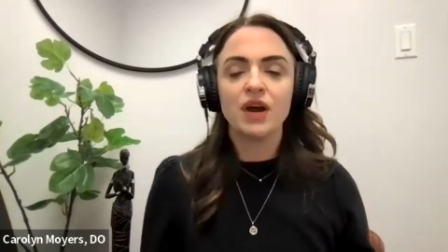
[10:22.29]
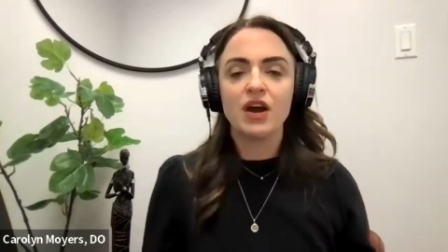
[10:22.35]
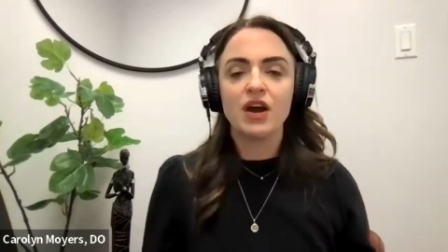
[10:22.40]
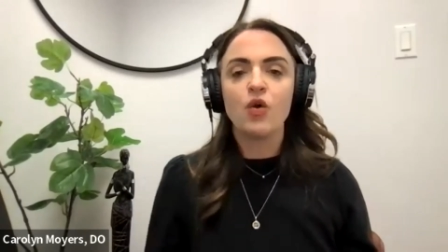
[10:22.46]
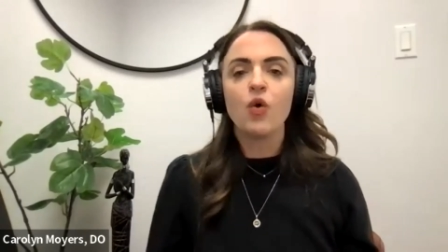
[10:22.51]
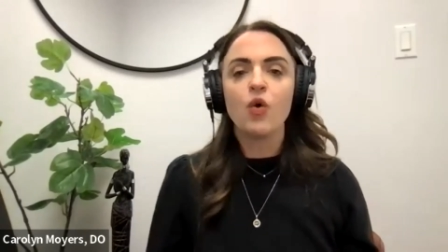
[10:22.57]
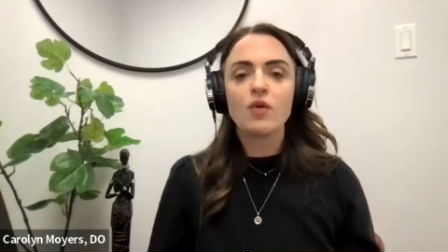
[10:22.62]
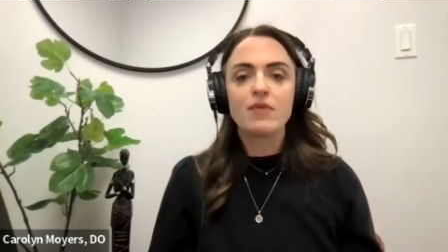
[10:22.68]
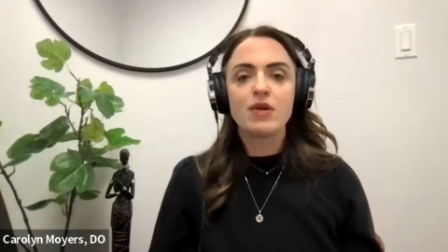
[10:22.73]
a
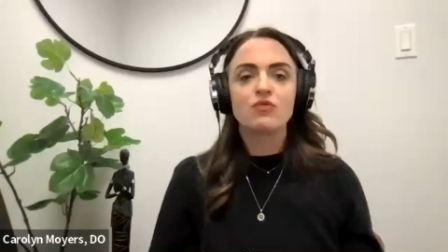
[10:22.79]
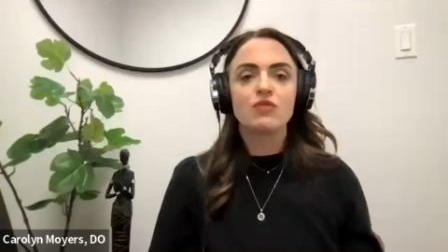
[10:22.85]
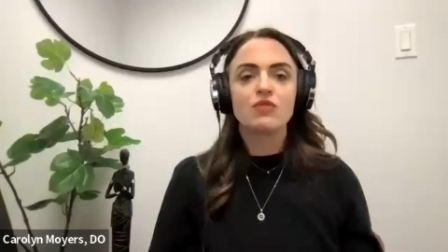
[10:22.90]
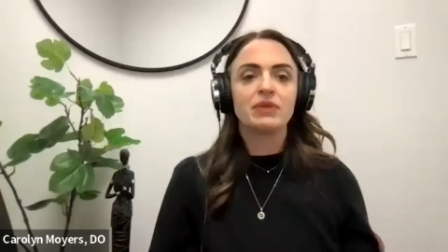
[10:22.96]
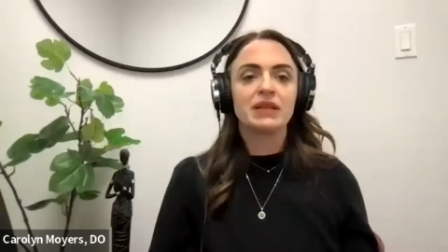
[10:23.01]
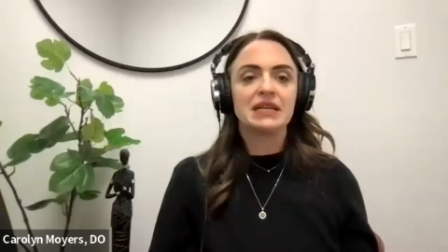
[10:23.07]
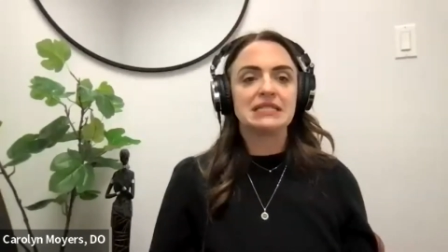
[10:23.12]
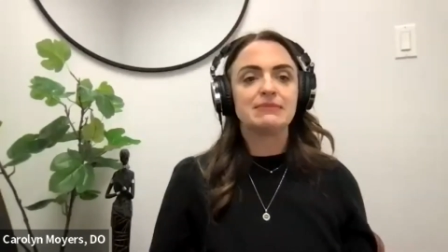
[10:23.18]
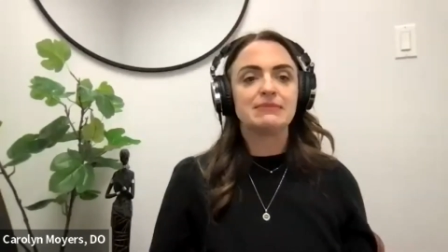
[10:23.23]
hormone
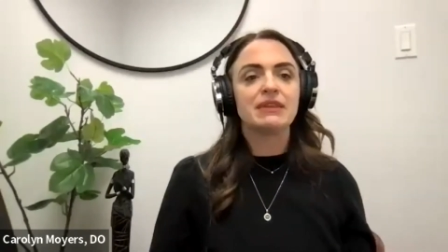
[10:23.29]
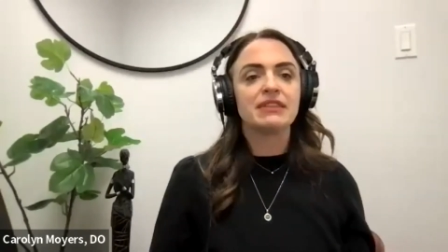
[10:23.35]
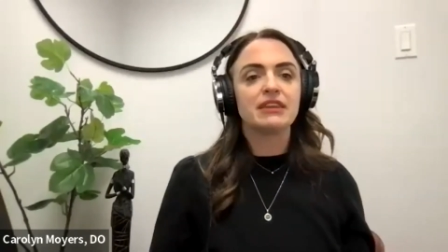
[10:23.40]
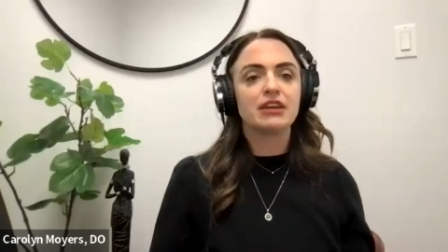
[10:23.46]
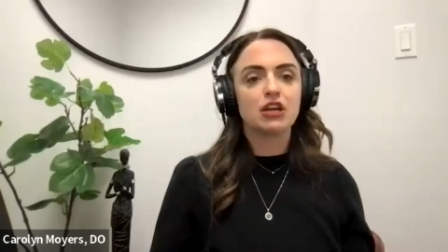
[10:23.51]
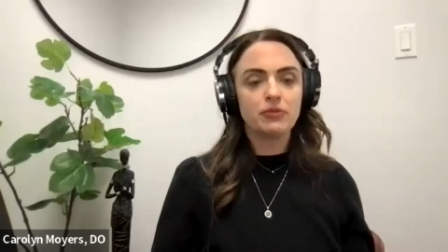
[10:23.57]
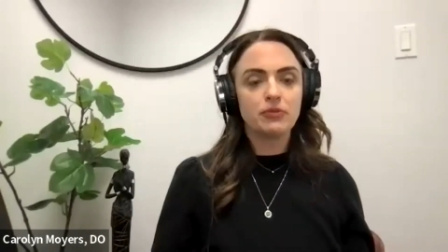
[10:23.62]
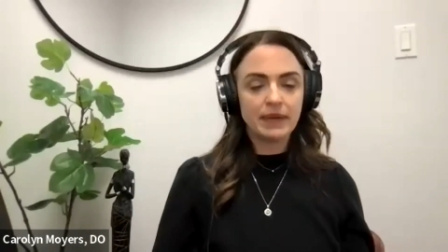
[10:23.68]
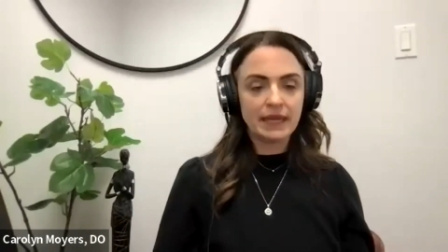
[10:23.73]
replacement
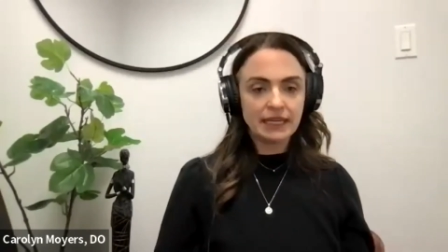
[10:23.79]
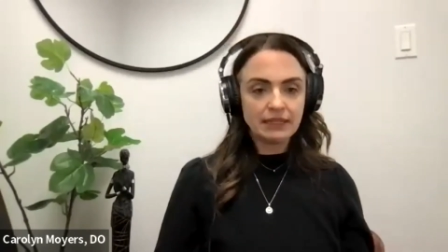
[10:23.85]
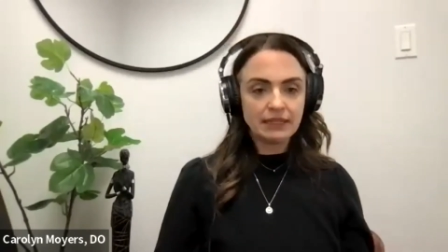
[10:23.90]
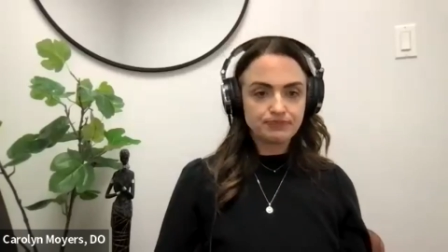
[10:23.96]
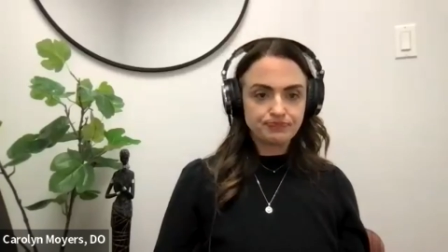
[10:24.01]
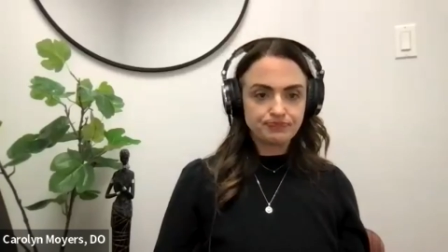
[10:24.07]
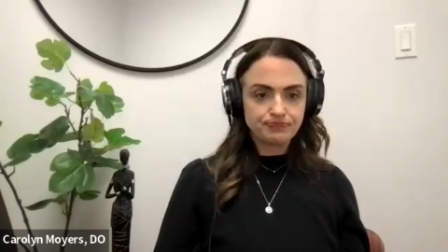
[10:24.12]
therapy